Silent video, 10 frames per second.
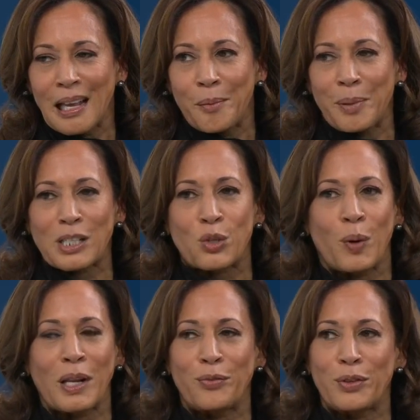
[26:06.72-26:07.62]
By
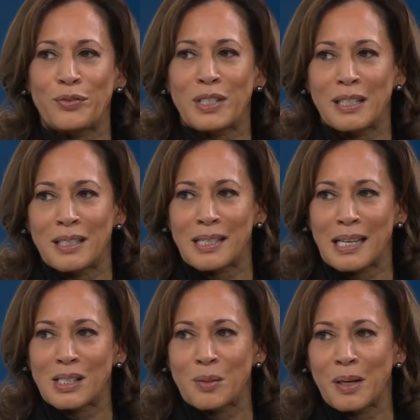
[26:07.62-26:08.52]
2050, it is
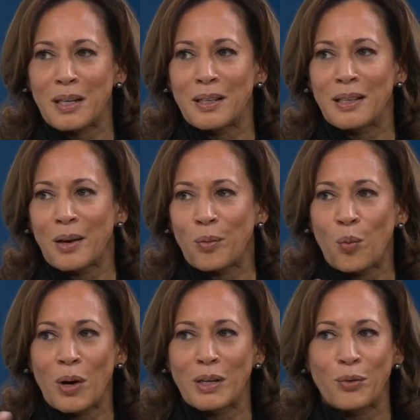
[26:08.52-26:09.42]
estimated that
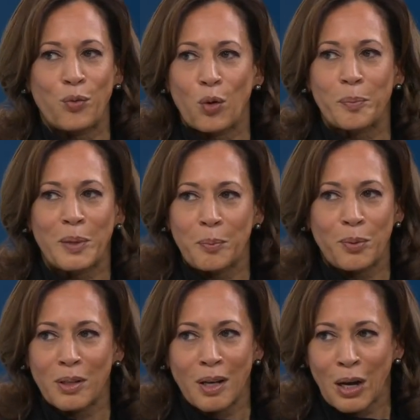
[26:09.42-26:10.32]
1 in 4
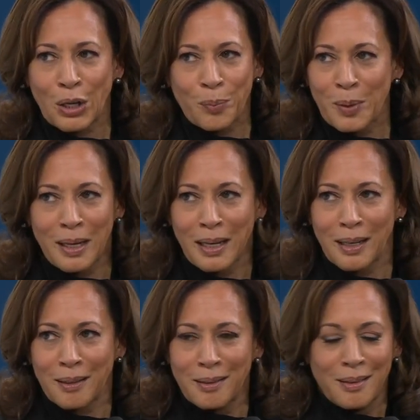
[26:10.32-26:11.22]
people
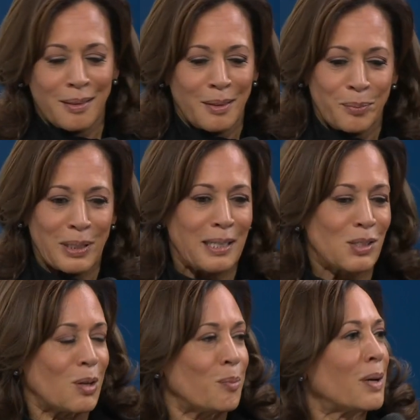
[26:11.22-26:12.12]
occupying
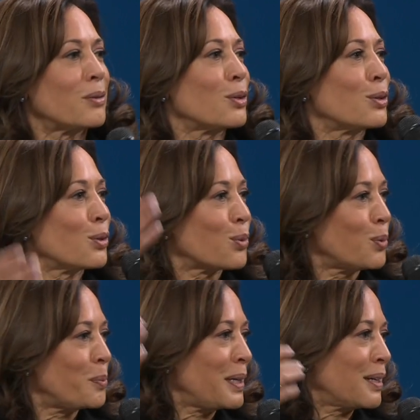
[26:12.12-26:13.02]
place on Mother Earth
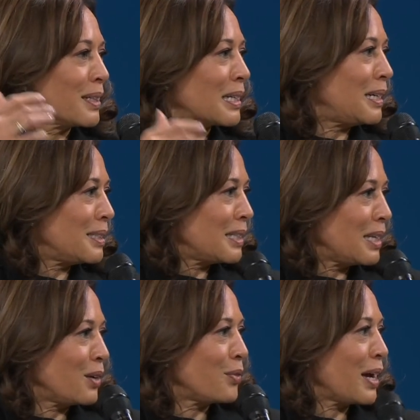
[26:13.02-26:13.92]
will be on the
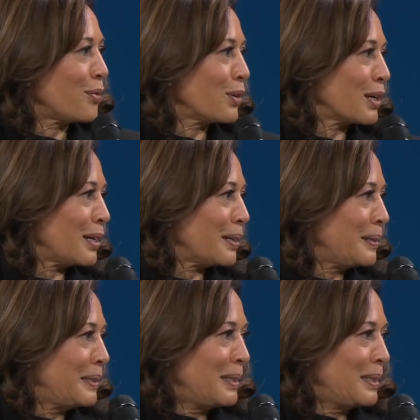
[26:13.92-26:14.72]
continent of Africa.